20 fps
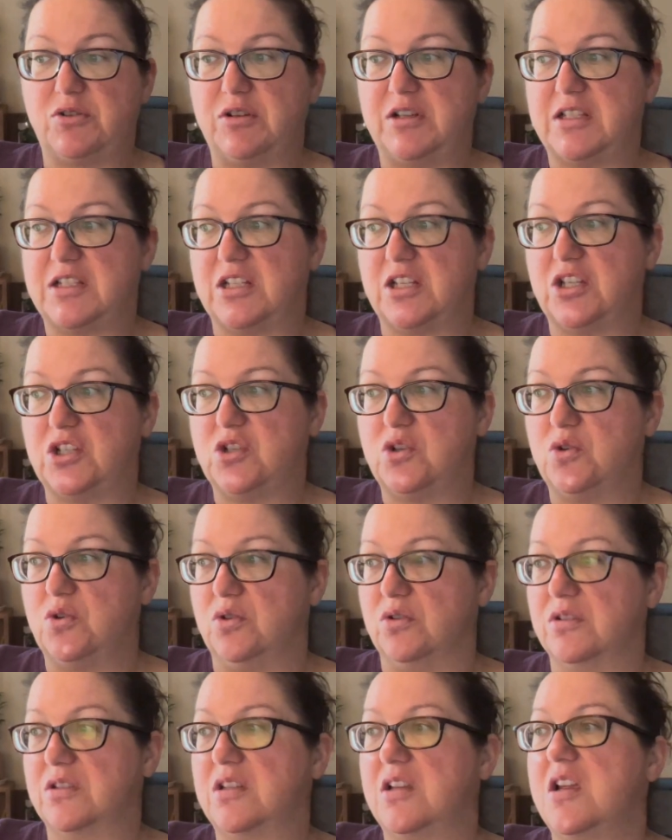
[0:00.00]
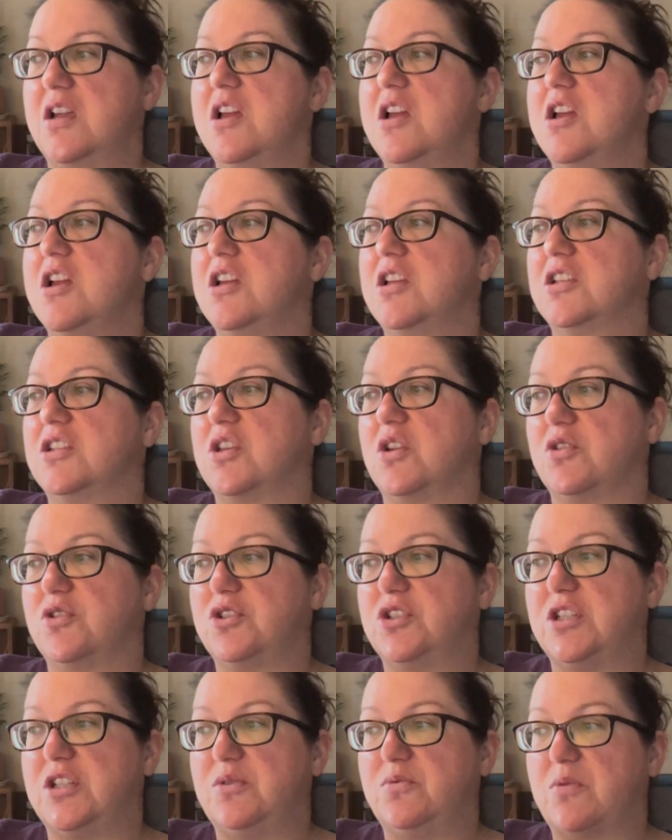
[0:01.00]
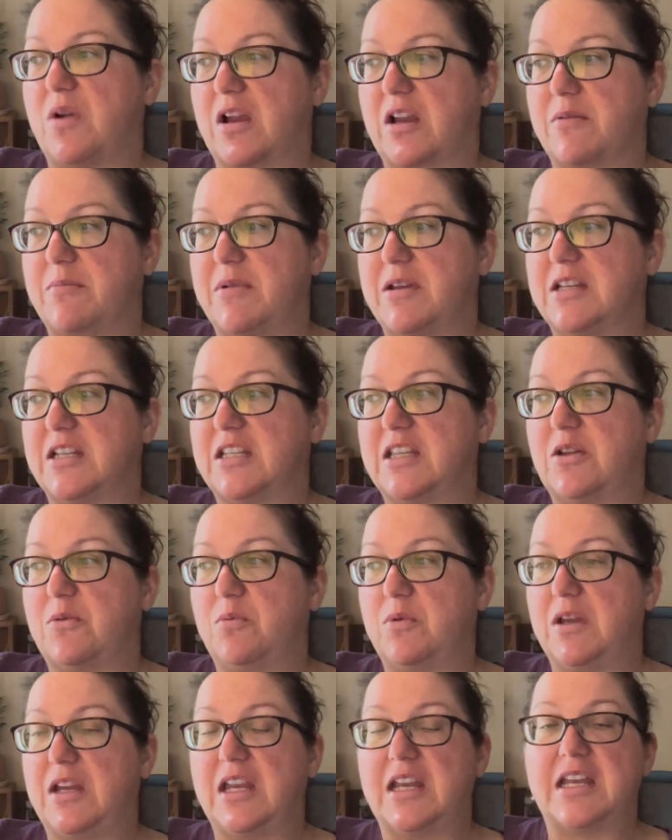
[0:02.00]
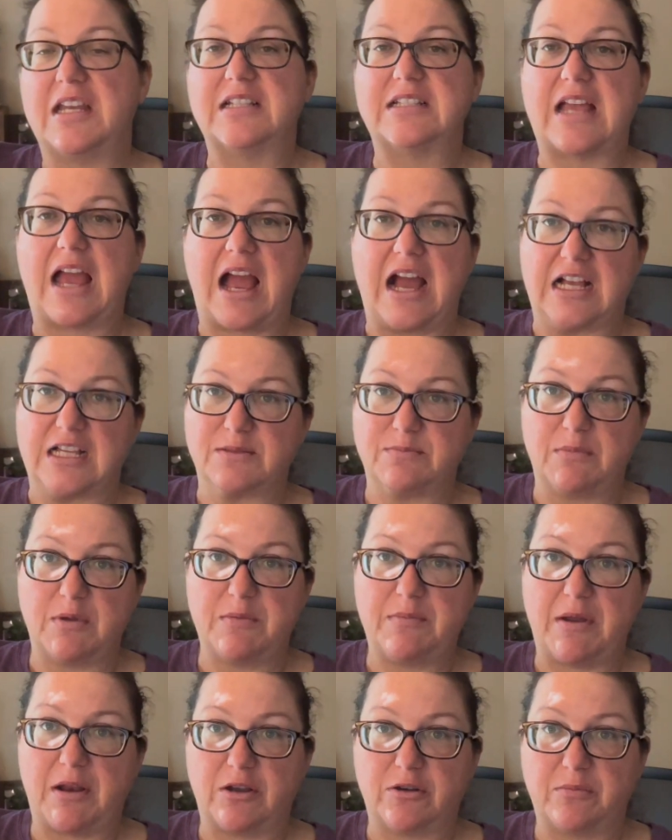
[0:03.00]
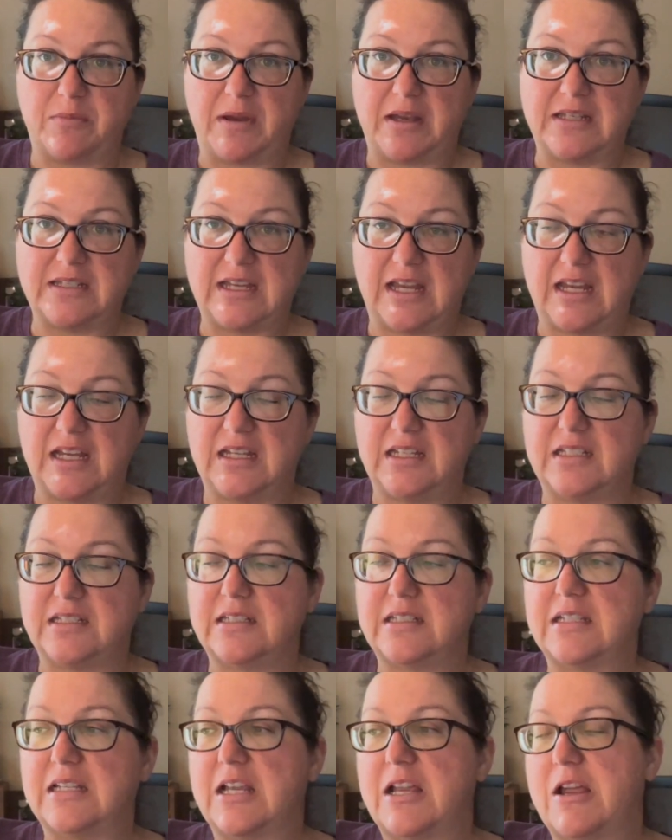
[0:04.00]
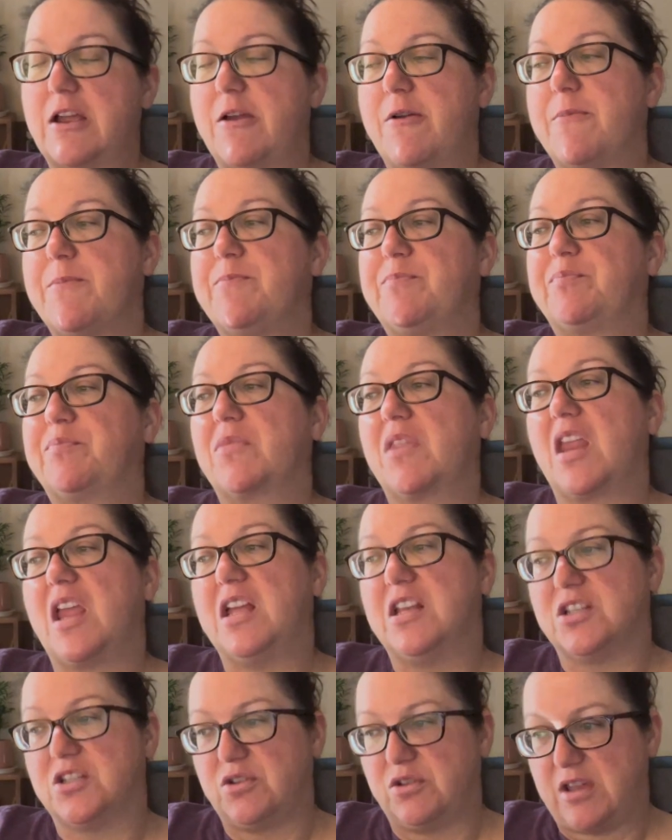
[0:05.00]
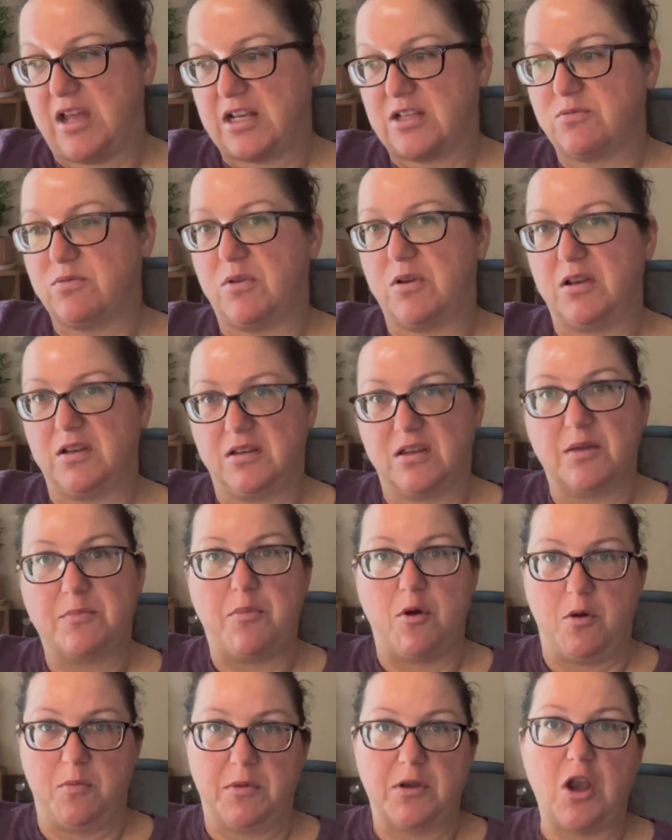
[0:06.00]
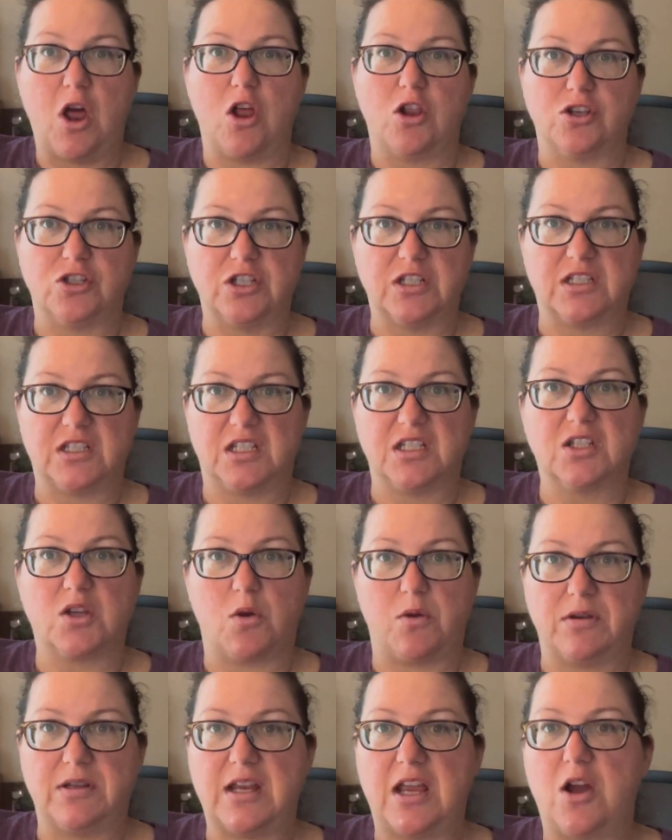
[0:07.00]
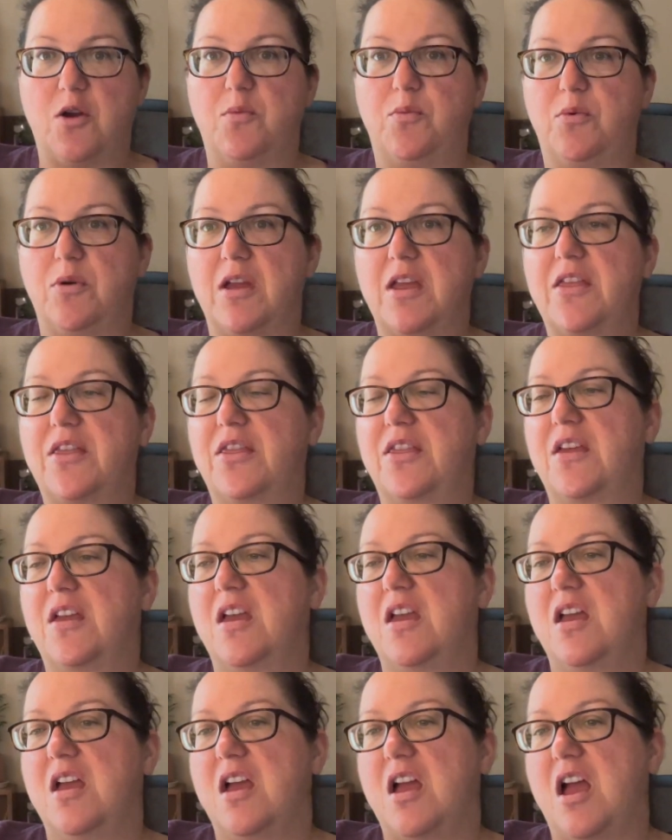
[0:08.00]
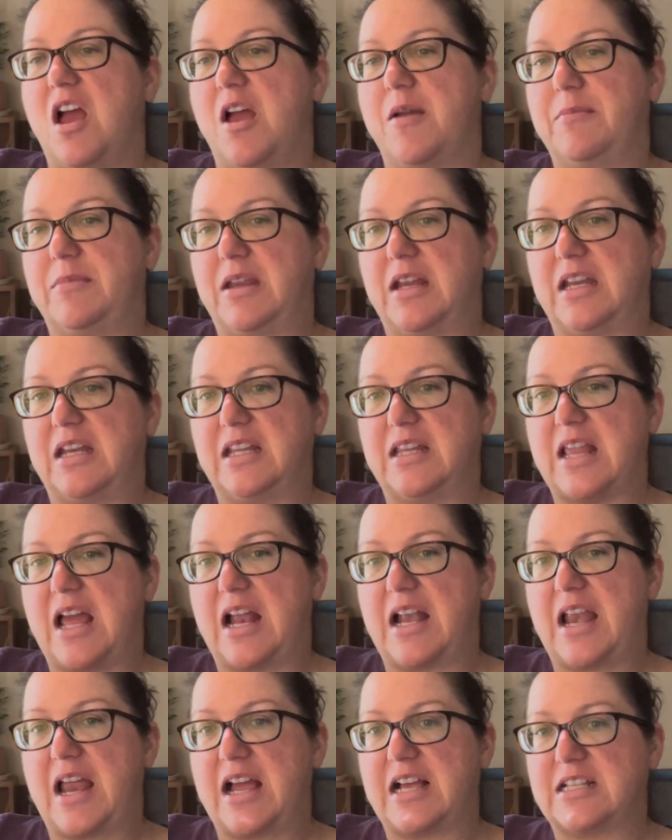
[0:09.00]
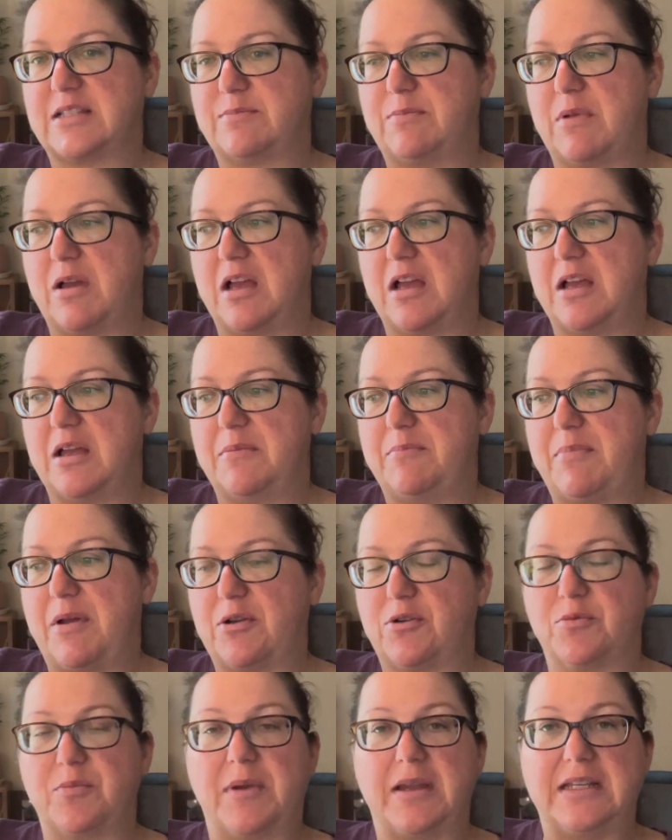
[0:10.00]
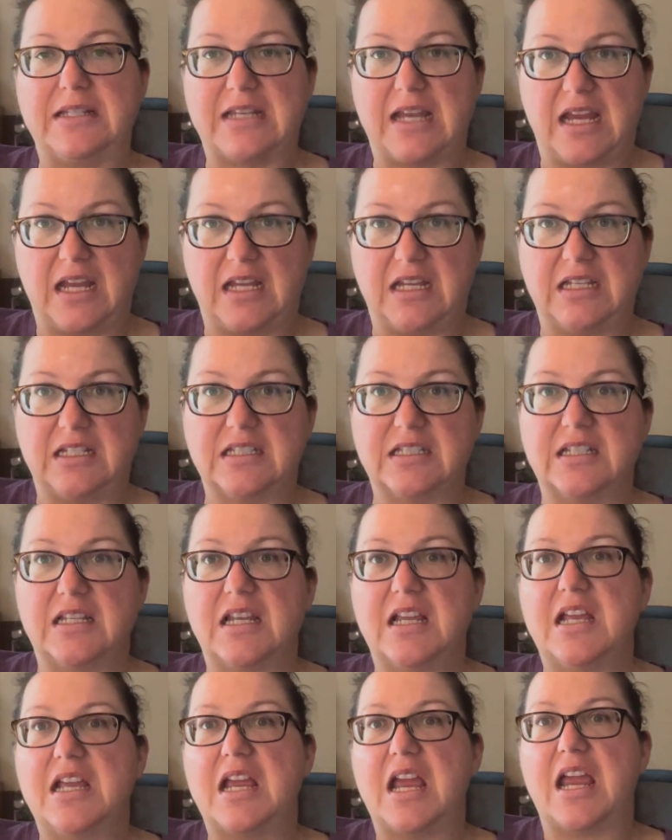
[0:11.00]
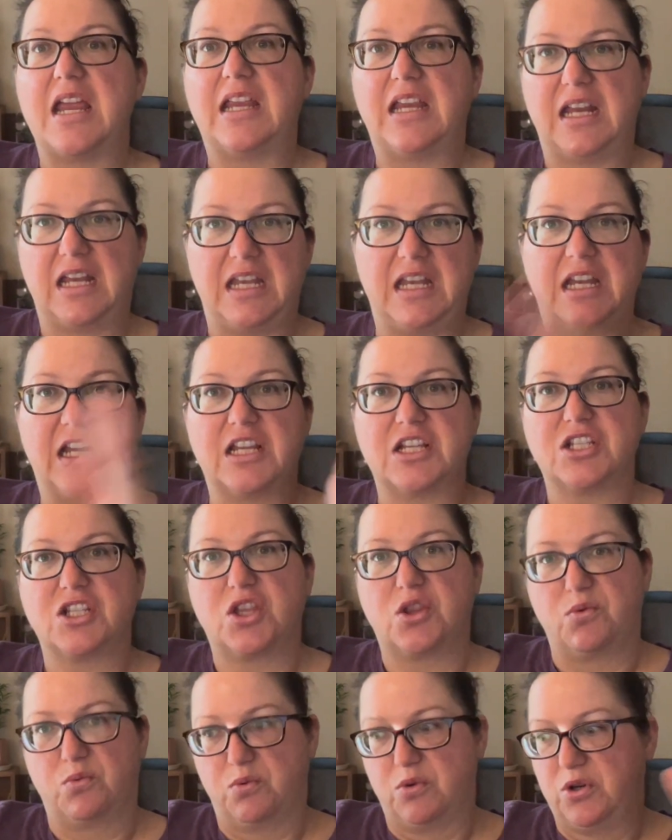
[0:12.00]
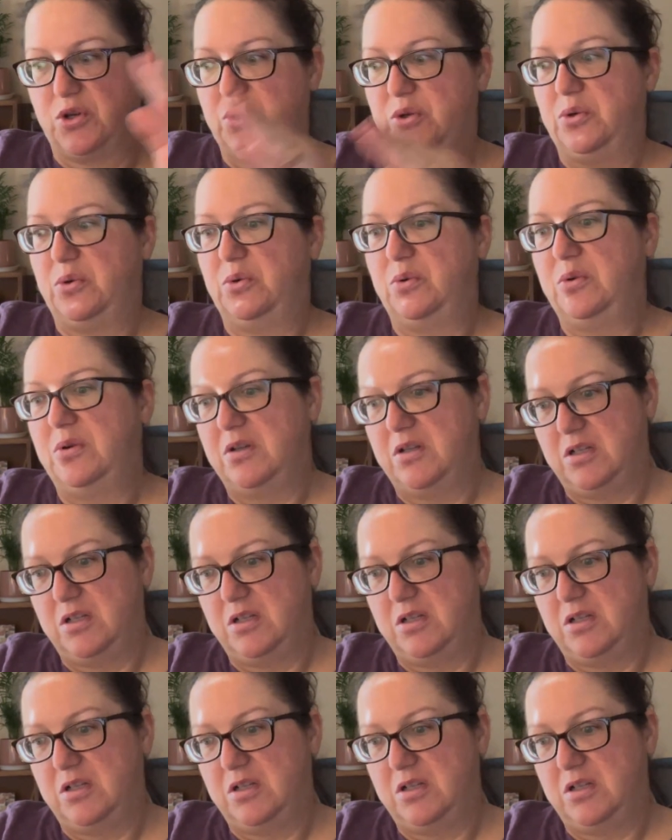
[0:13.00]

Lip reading: he's an adult. So she recommended that we get his asthma better maintained. And so that's what the pulmonologist is going to help with. Getting that asthma better maintained and getting us through